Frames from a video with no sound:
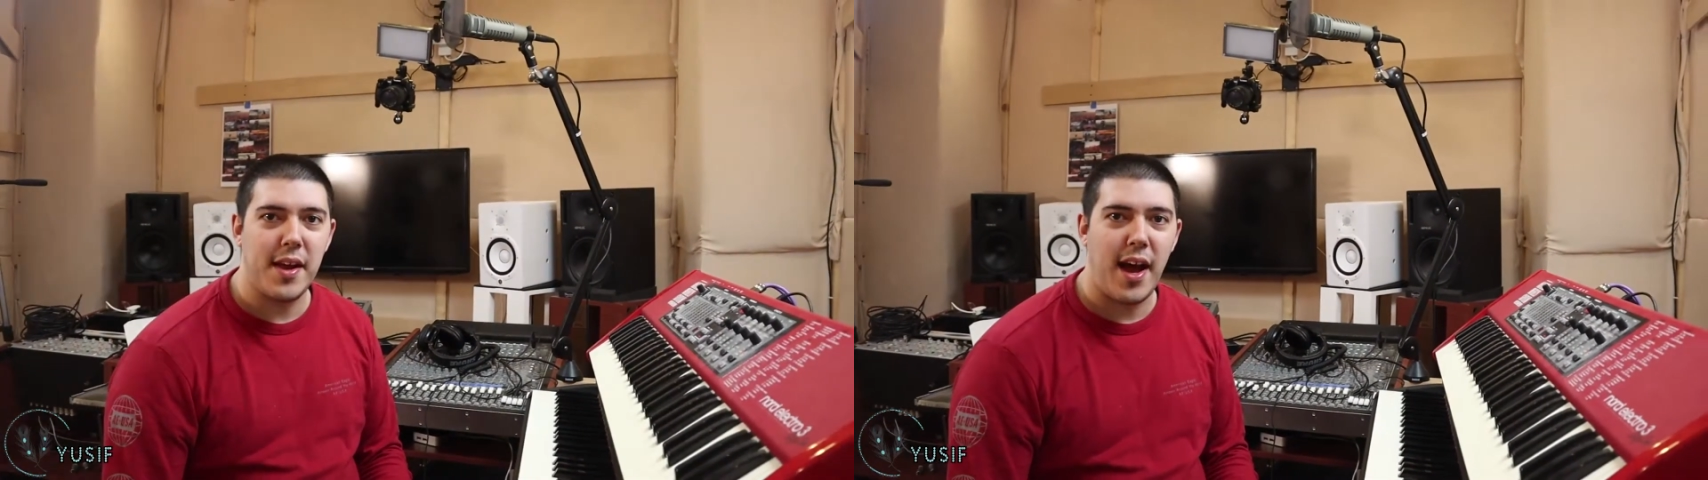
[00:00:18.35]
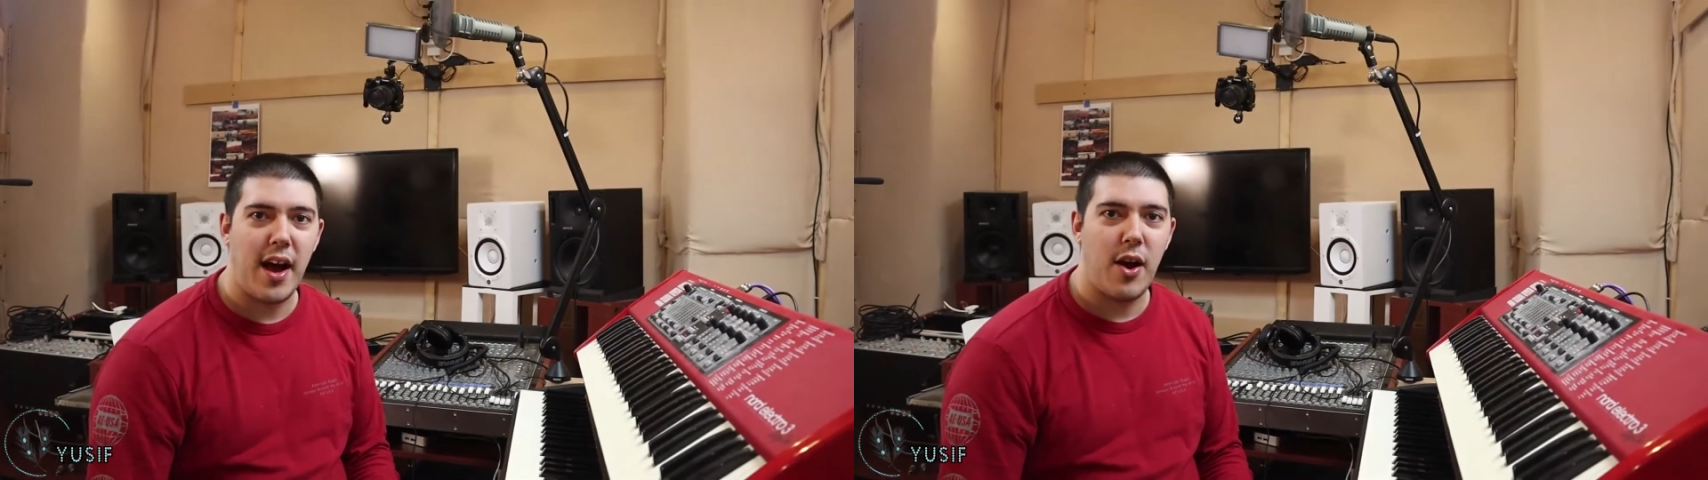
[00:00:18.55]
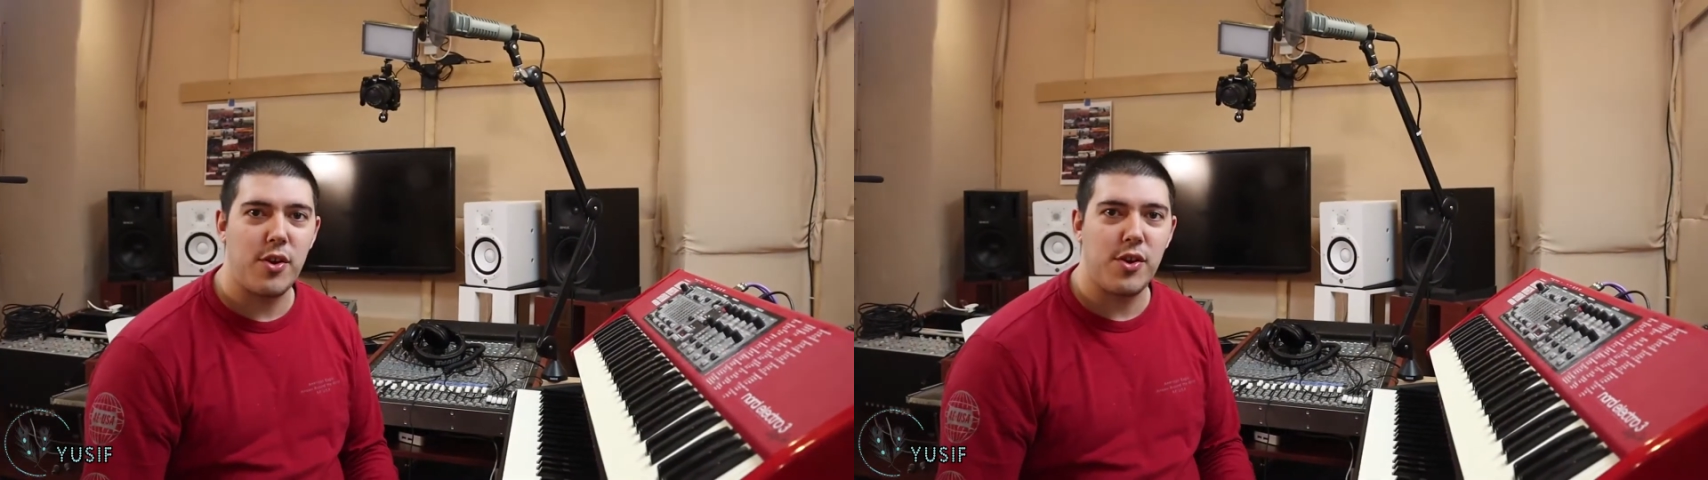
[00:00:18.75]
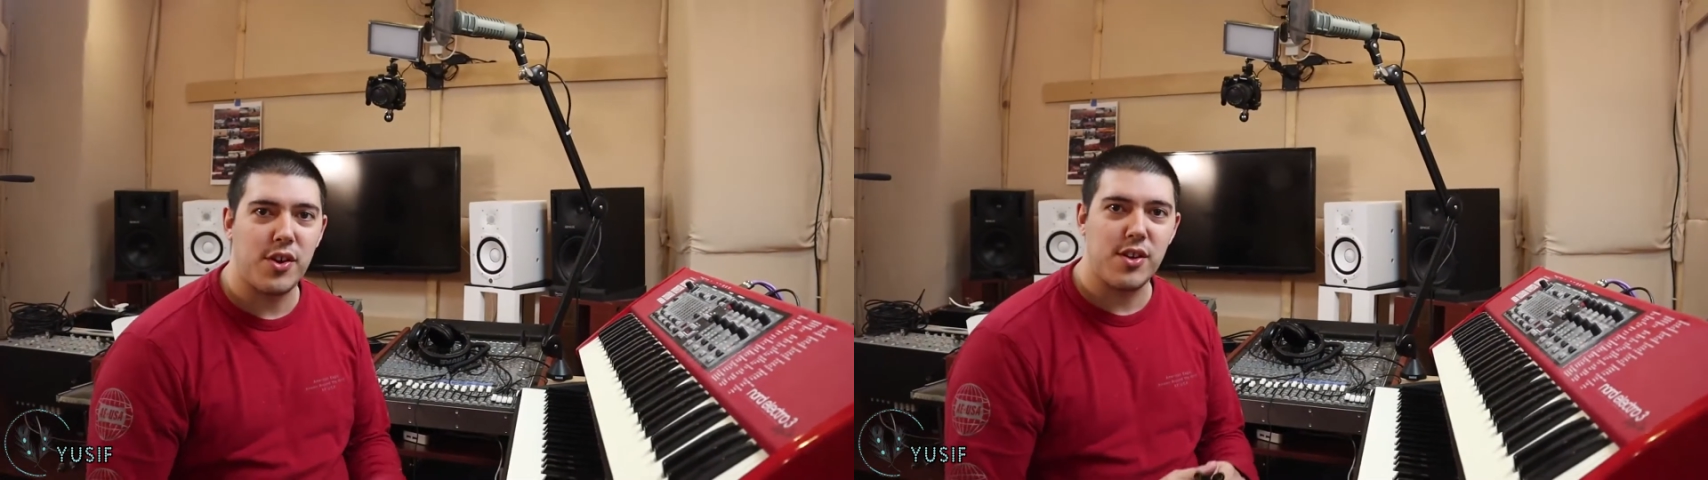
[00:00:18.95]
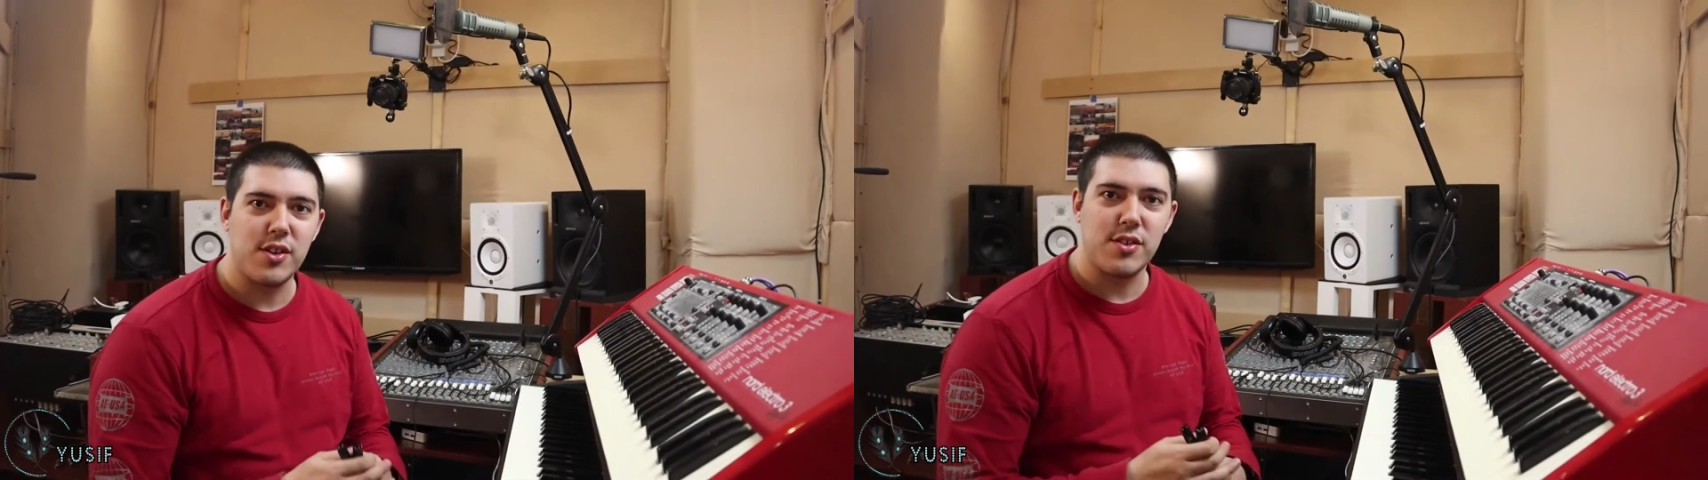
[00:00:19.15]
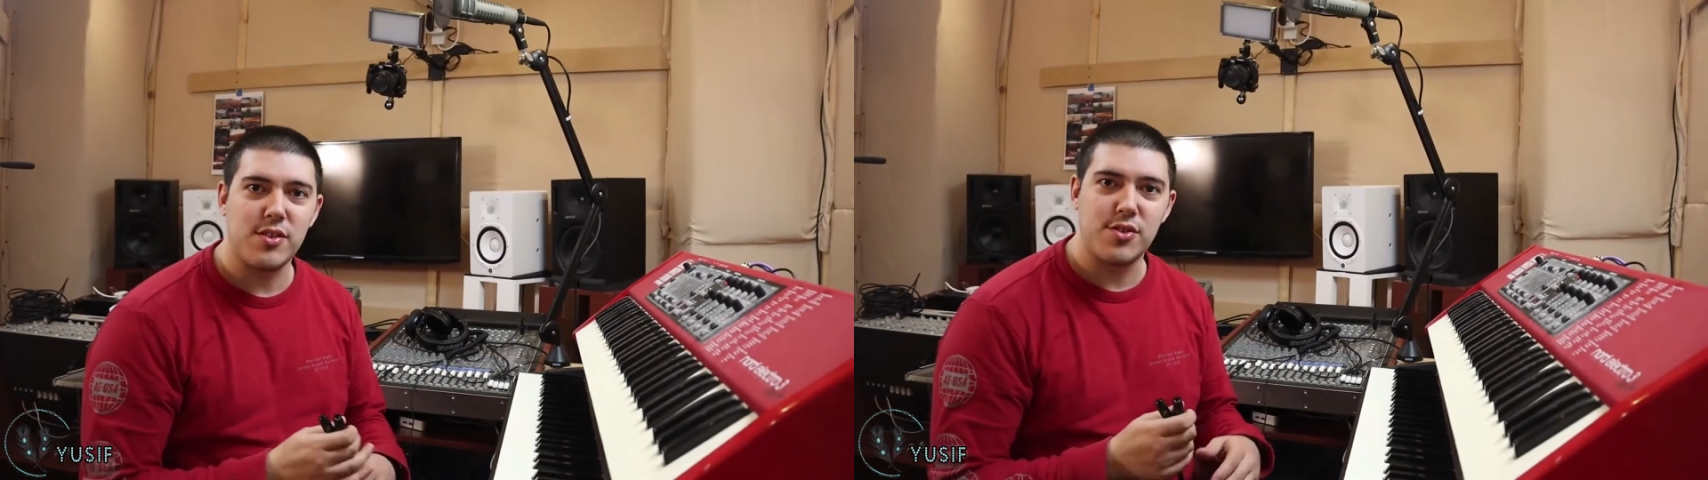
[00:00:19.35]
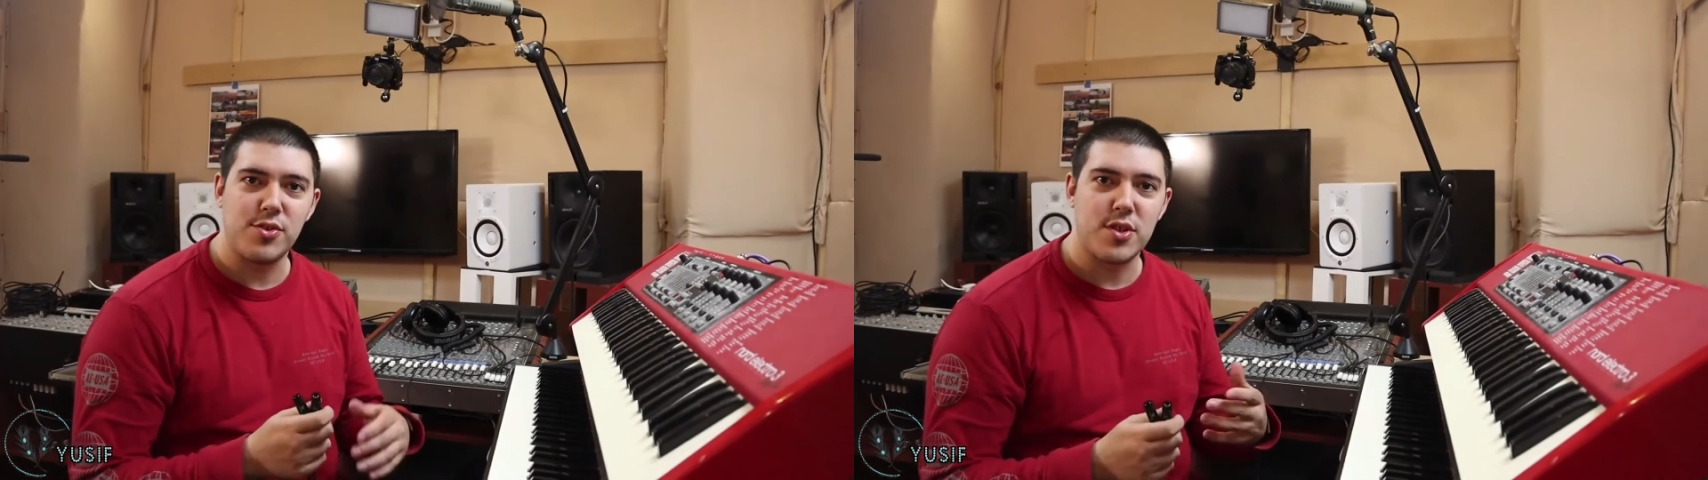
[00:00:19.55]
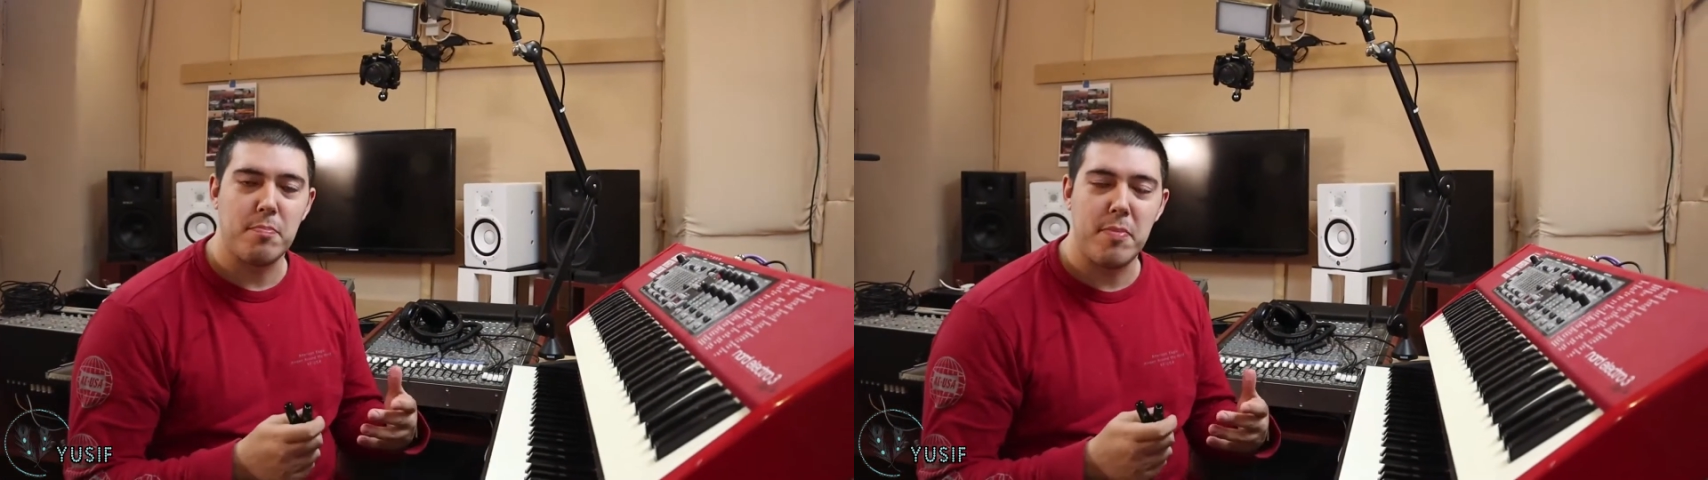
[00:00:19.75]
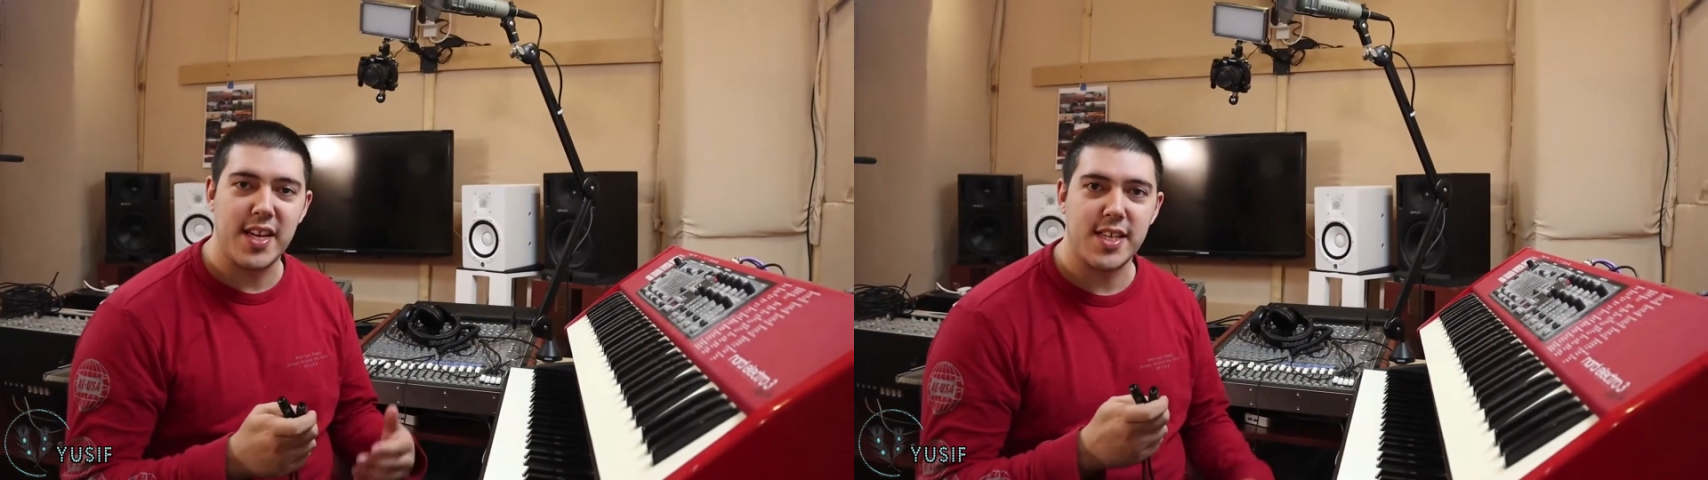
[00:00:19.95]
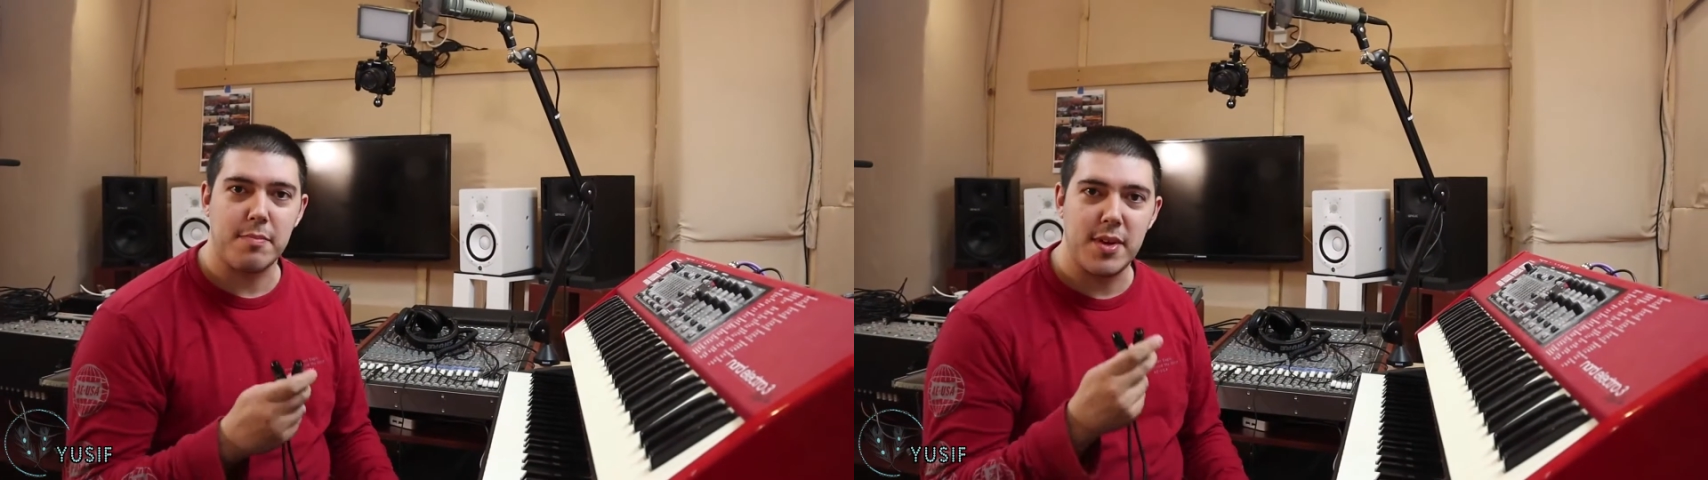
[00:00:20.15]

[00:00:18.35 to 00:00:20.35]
how you can do some basic